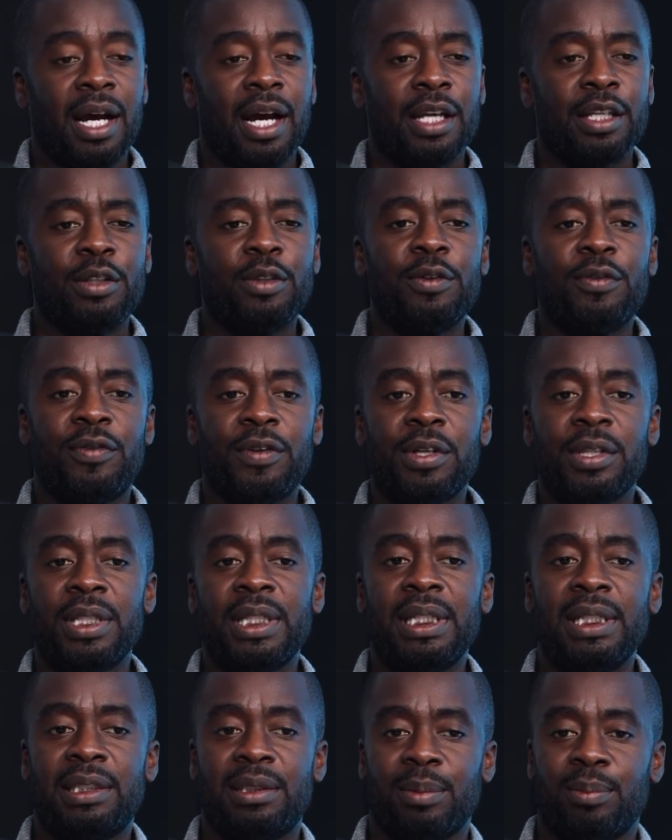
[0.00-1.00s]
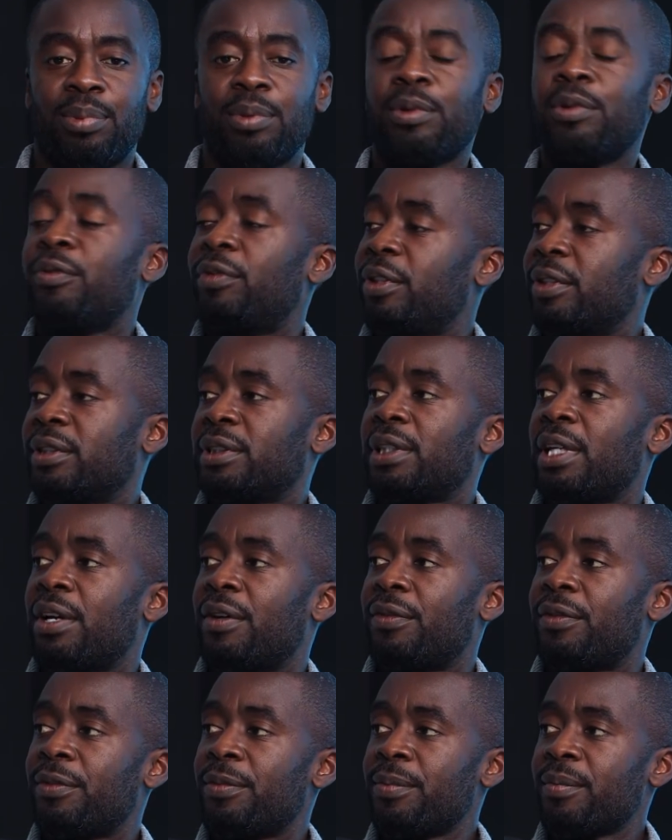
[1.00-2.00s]
you feel the need to prove
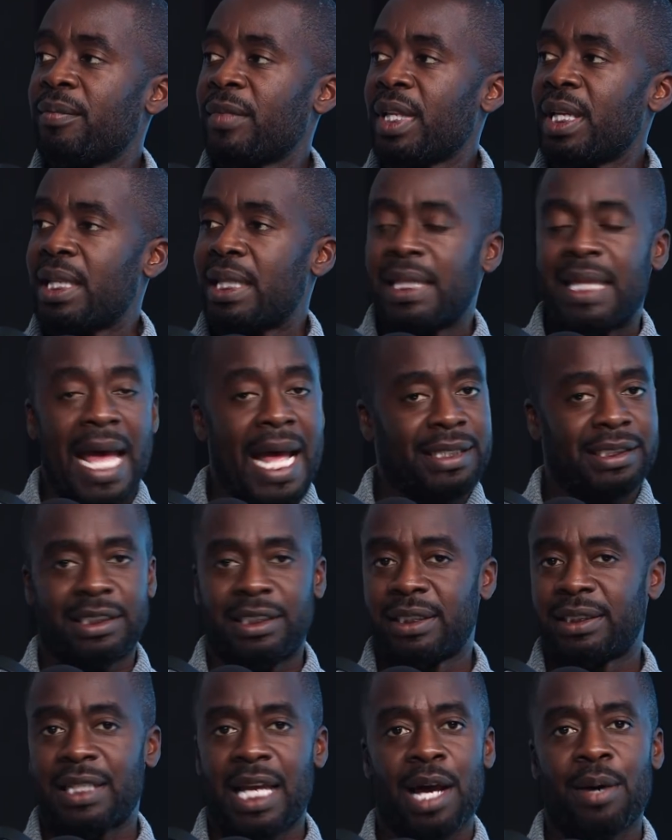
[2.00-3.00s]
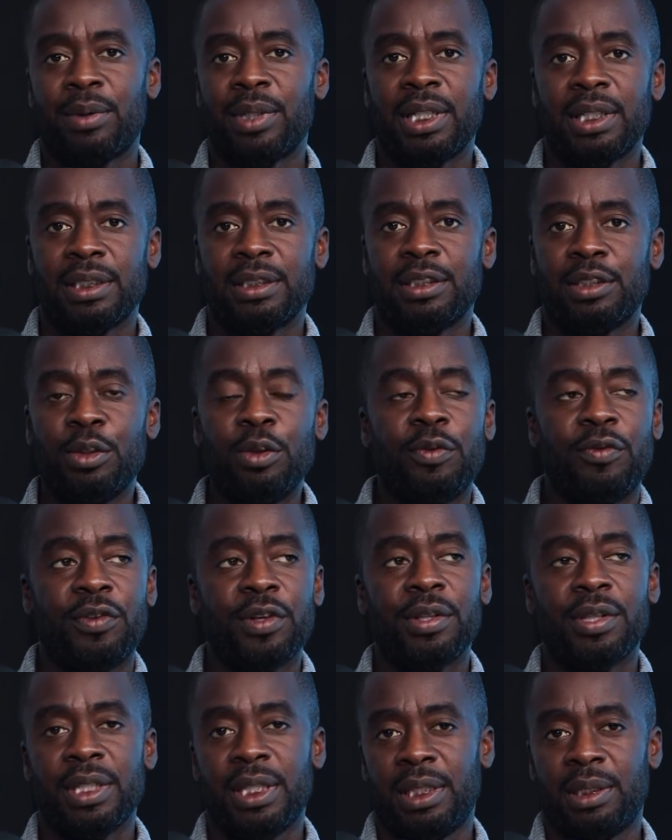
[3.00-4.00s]
yourself. That's just how it is. You
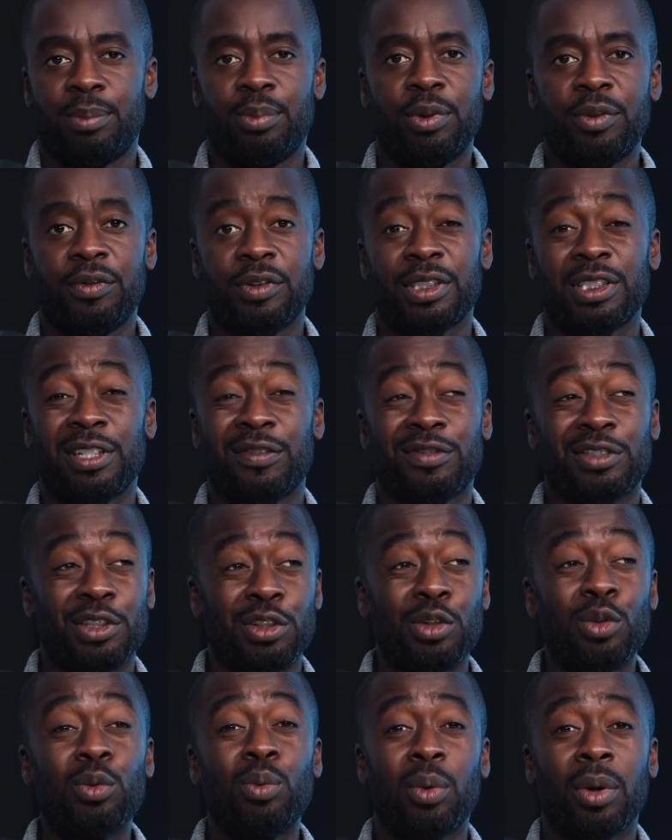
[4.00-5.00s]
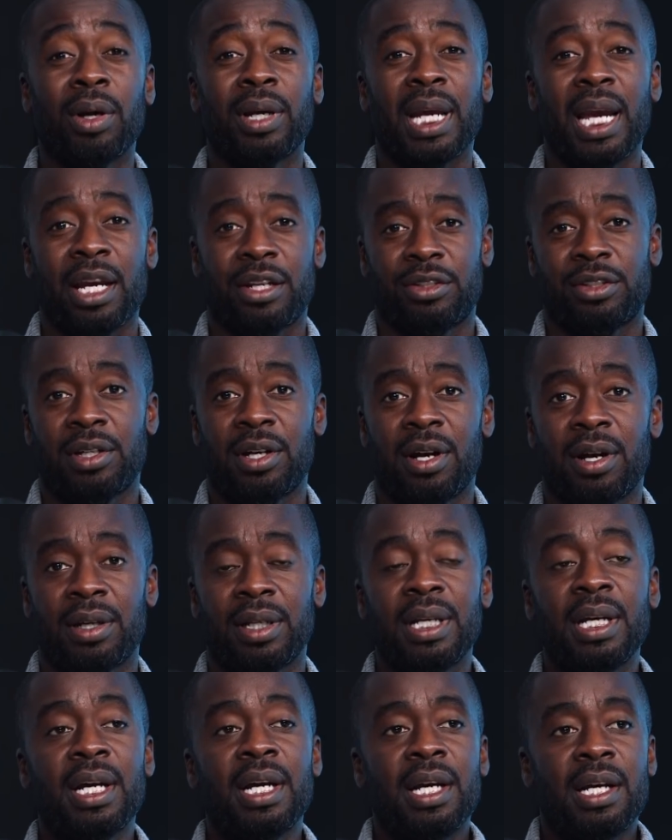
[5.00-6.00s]
feel the need to prove yourself, so you work extra hard.
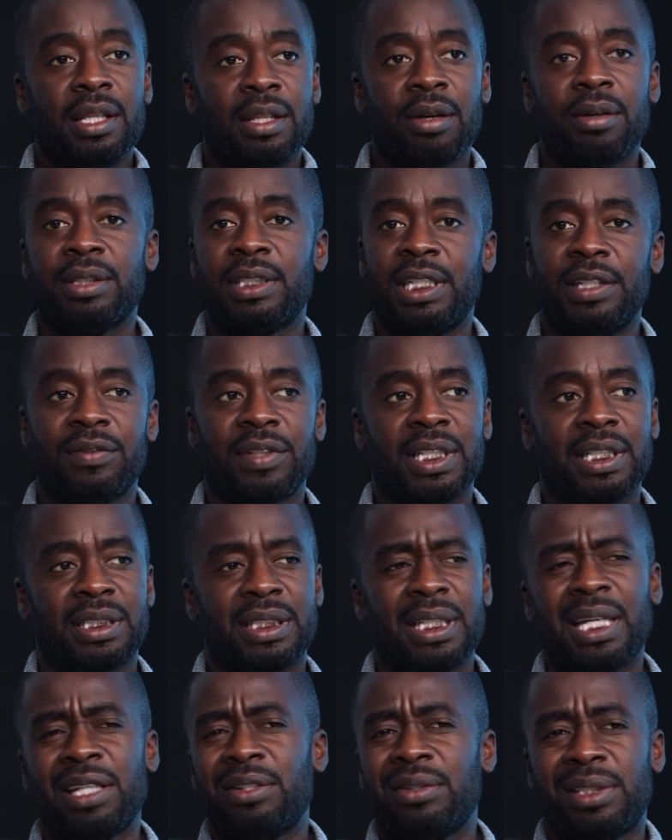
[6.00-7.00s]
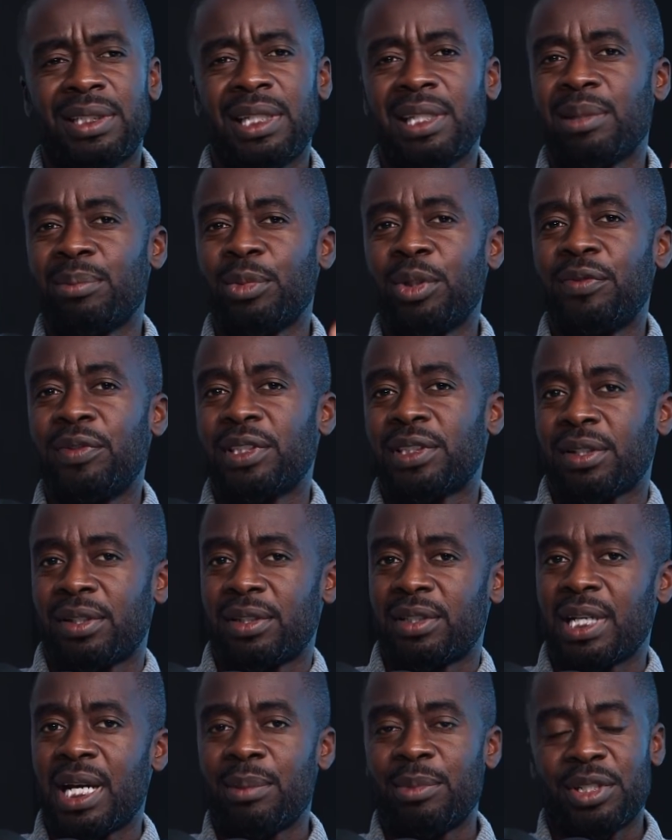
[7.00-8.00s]
There's even a saying, you see it in movies all the
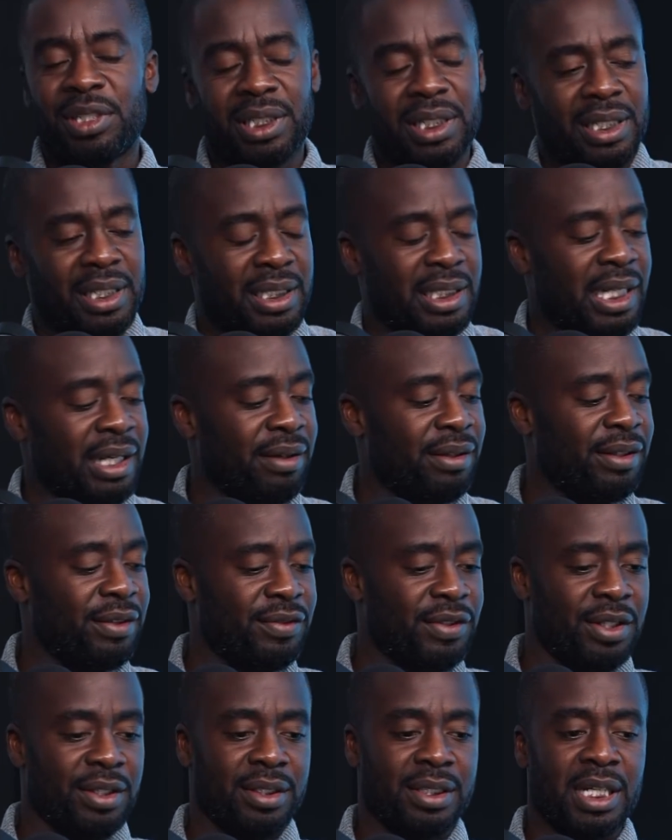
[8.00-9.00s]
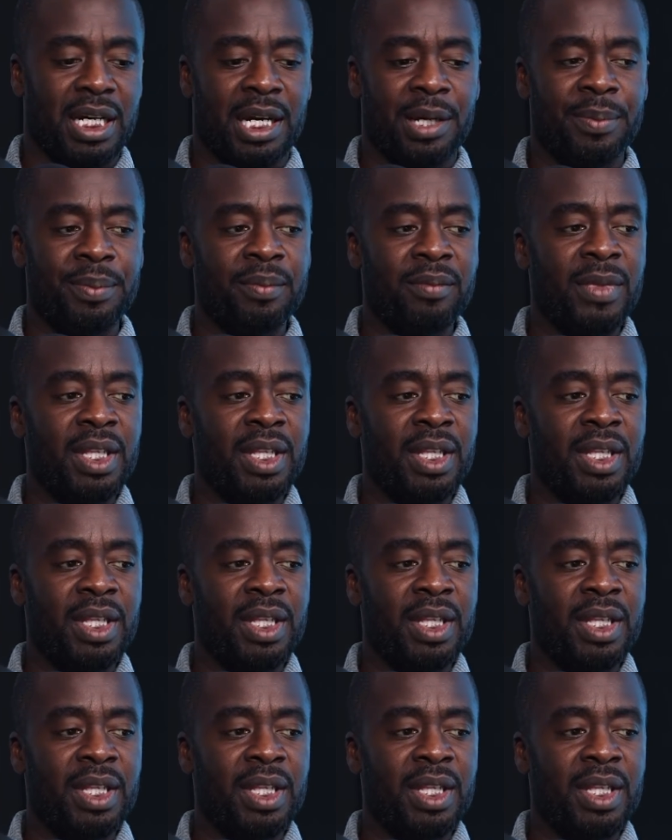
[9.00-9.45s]
time, you see it in narratives all the time,